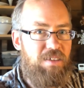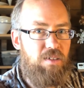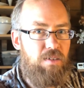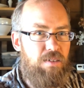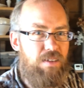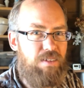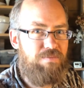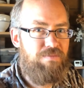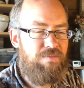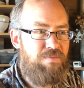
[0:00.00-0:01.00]
You know, I,
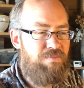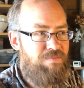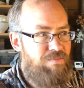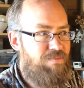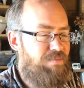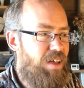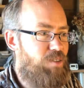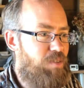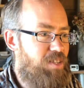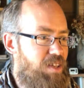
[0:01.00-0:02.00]
I
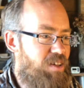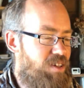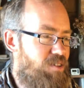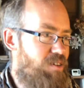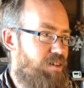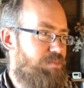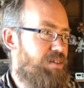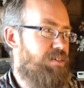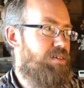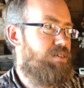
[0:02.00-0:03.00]
don't want to say a cure-all, but
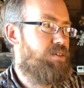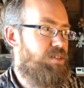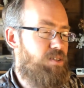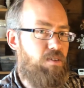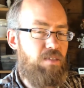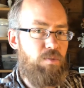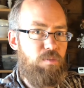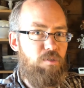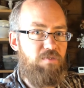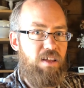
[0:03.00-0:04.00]
it, it certainly
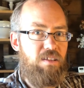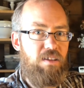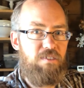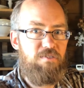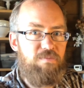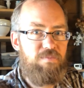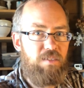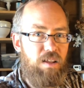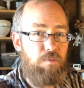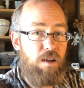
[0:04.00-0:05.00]
will prevent a lot of, a
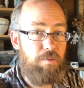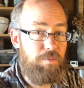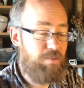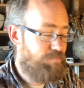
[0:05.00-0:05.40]
lot of problems.